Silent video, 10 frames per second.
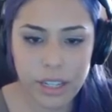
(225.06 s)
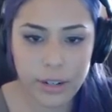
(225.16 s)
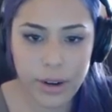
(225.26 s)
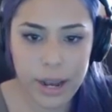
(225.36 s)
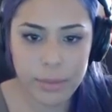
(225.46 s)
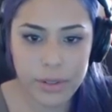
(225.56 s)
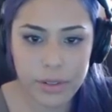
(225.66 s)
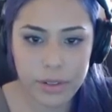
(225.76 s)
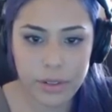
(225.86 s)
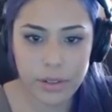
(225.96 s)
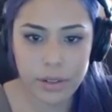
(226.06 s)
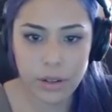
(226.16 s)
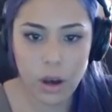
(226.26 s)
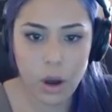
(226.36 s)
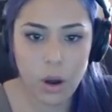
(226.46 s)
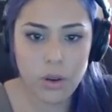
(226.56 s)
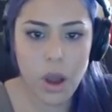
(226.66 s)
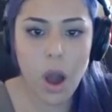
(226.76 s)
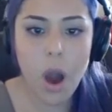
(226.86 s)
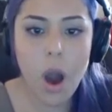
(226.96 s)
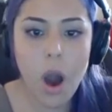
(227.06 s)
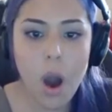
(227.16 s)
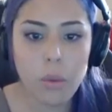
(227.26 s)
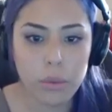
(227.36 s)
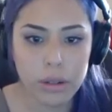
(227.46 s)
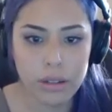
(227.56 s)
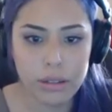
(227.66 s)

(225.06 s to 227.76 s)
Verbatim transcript: I grabbed. Oh no!